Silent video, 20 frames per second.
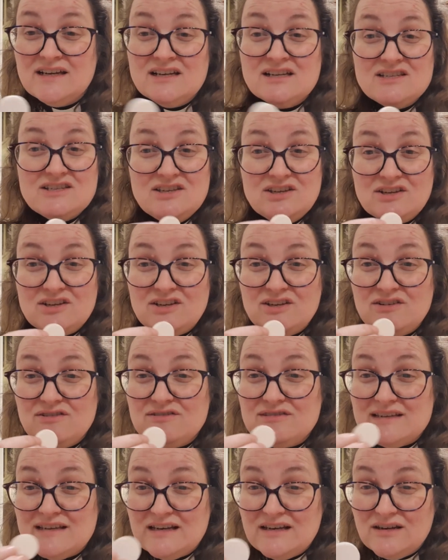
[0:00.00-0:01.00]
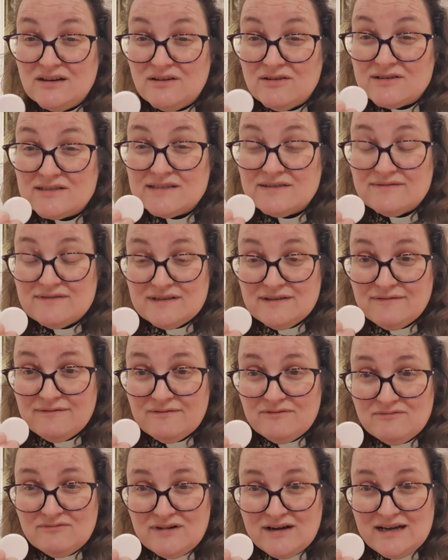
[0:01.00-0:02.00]
So you can use it in lots of
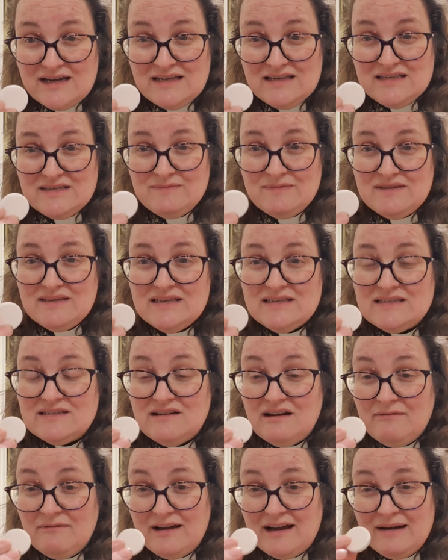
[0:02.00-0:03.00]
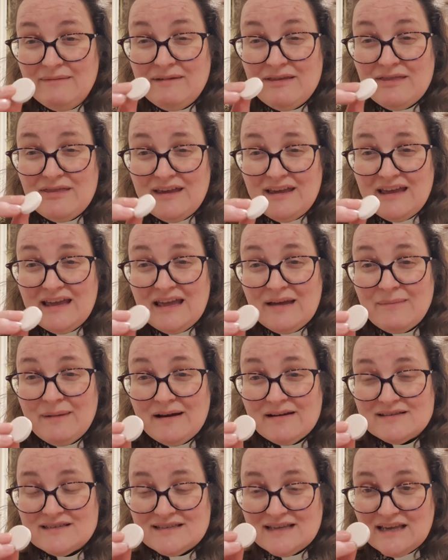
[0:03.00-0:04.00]
different ways. But this time we're going to be thinking
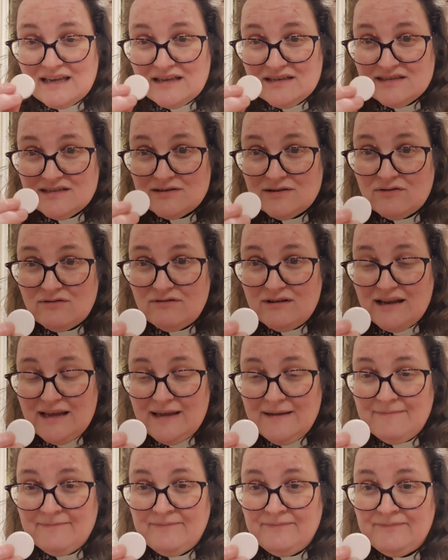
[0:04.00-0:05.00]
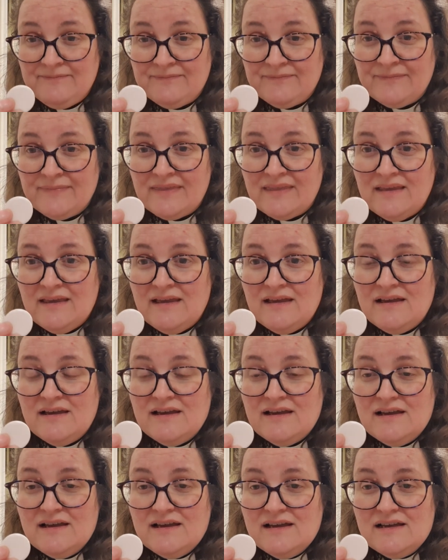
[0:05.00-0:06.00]
about saying sorry.
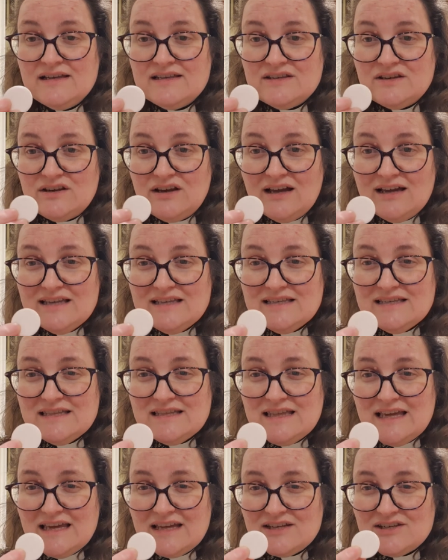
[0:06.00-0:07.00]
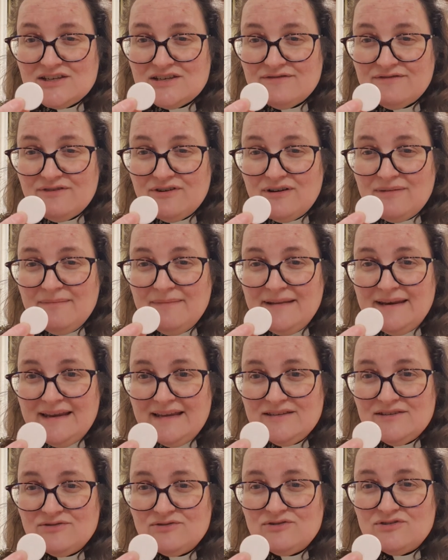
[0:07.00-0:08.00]
So I'd like you to think just for a
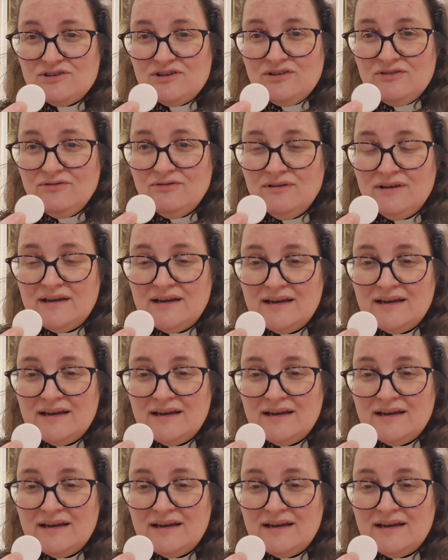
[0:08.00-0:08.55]
minute or two